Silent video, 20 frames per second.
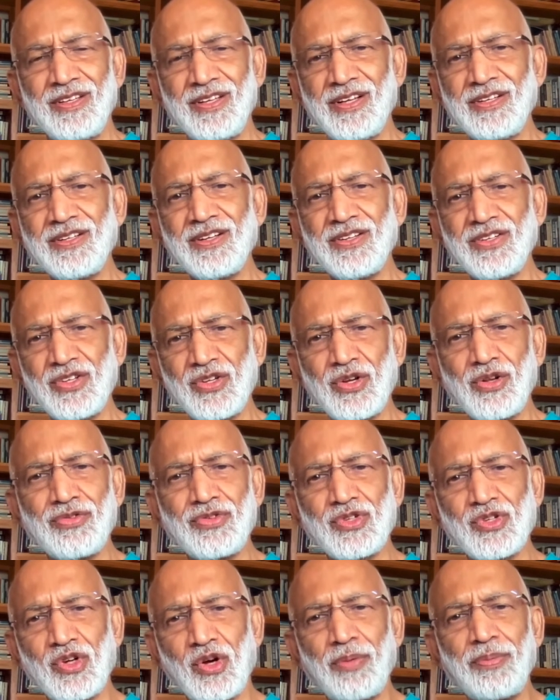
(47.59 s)
Yet instead
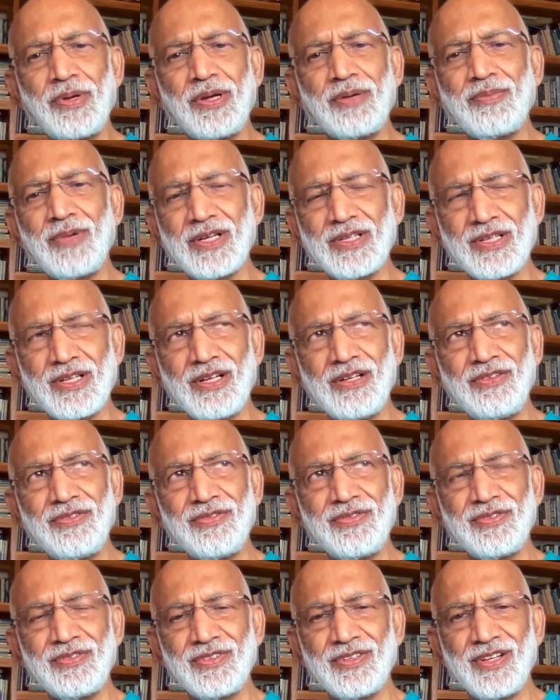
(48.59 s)
of stopping
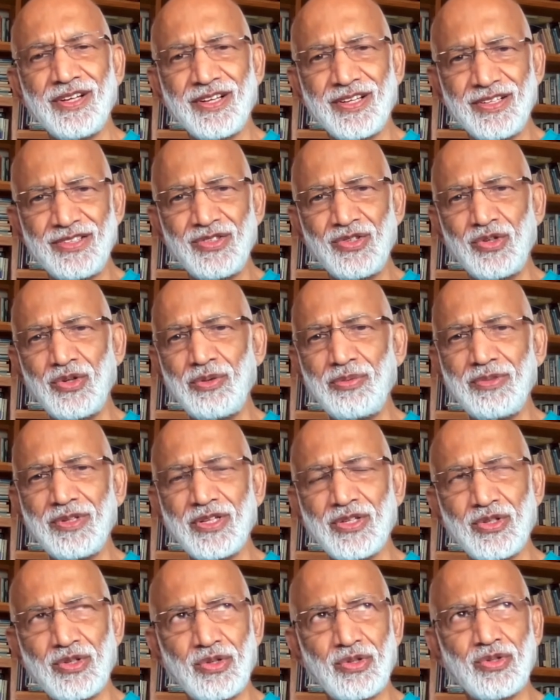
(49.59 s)
myself, I consumed
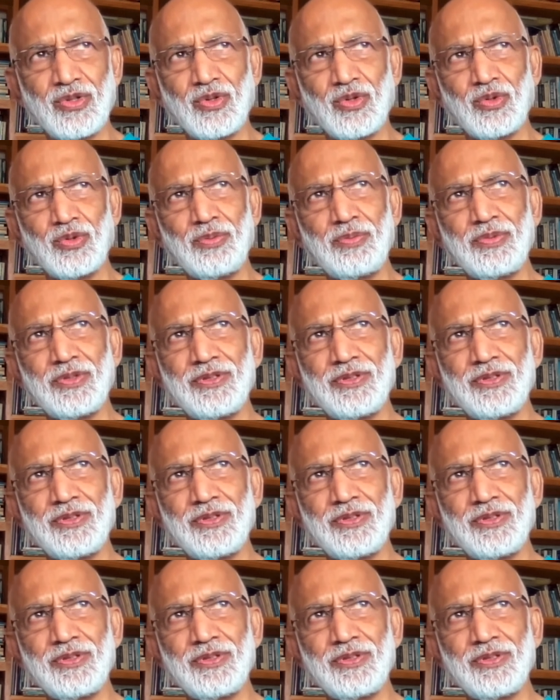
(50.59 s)
this soup.